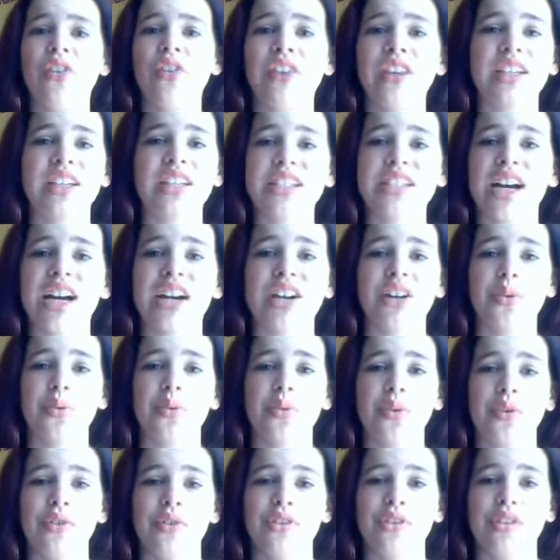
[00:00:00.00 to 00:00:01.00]
the entire
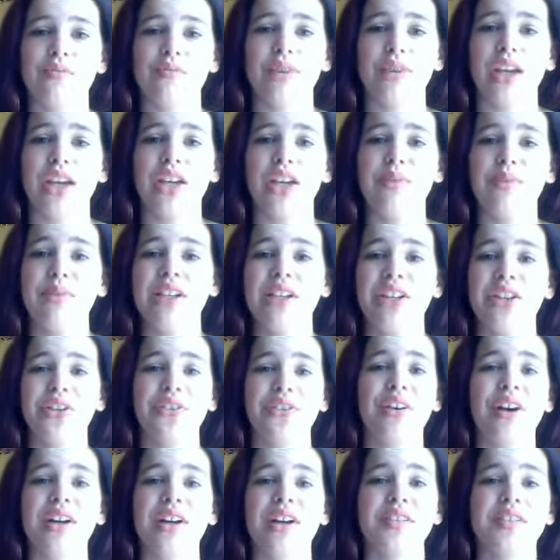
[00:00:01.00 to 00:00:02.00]
world to me. I mean,
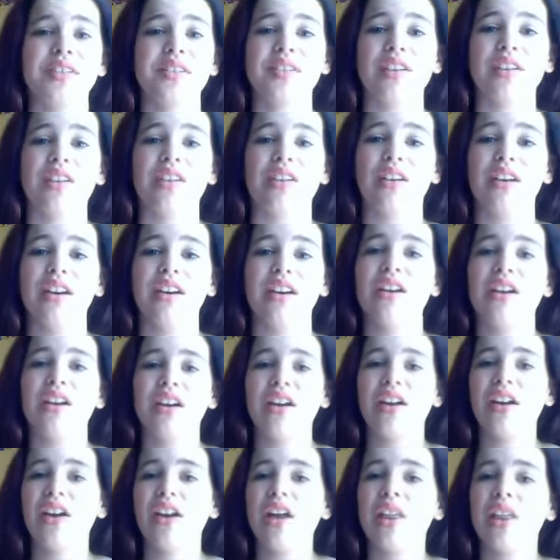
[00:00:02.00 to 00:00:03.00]
you guys are
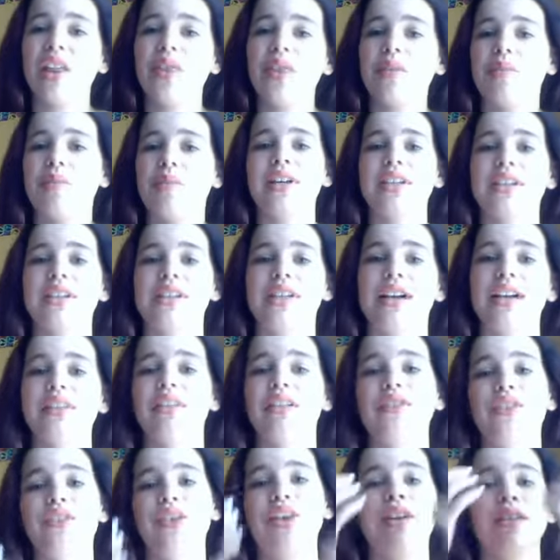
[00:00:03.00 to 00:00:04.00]
the best. I
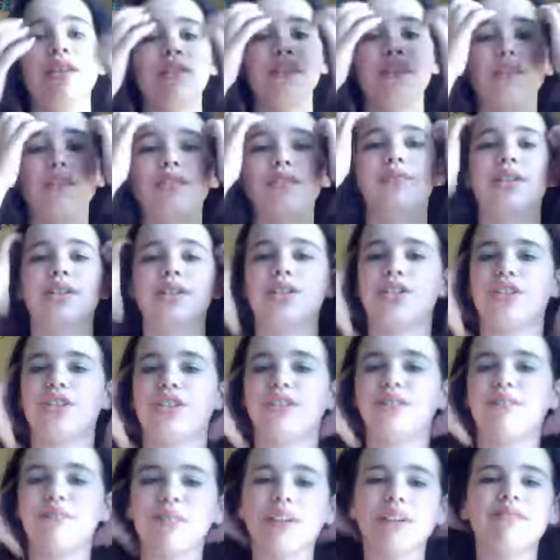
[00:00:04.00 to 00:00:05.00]
love you guys so, so
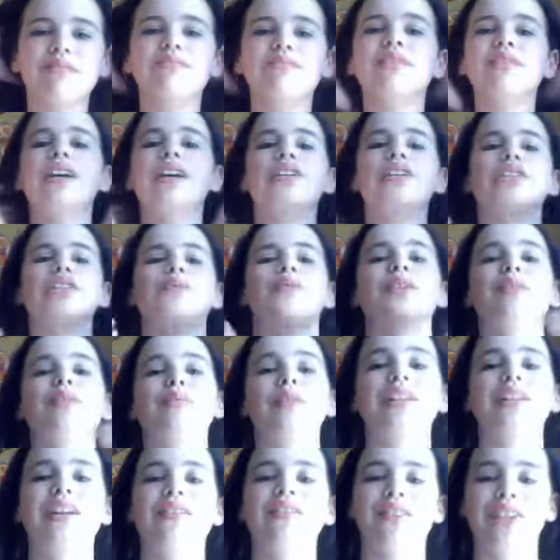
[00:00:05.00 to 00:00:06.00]
much. But yeah, just want to
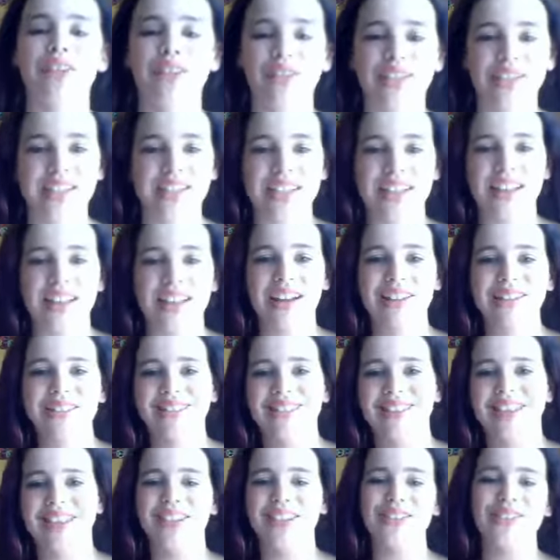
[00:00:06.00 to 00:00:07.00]
make that video to say that.
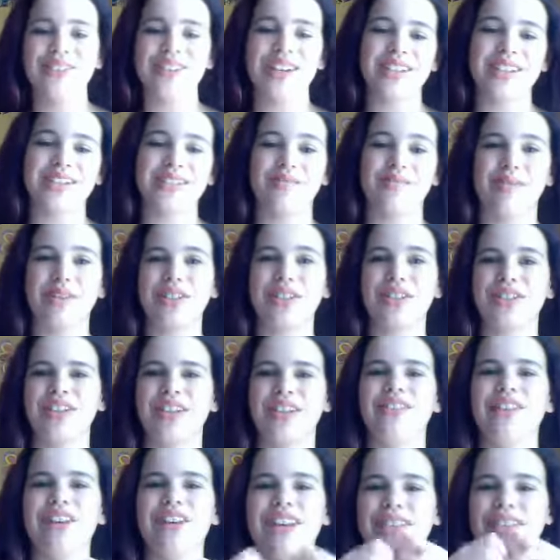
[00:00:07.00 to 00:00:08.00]
Thank you guys so much.
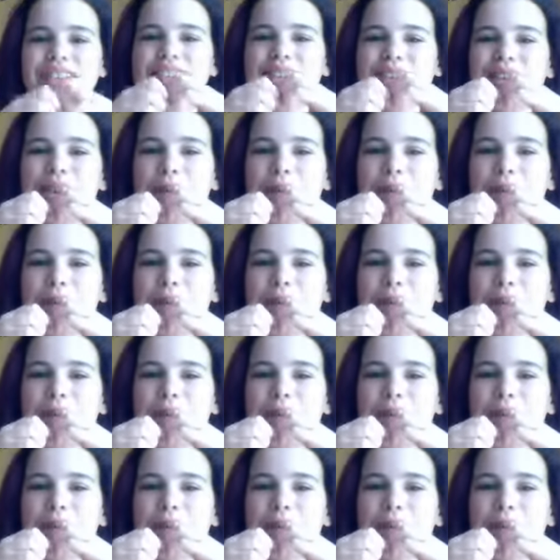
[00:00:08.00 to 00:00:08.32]
Love you guys.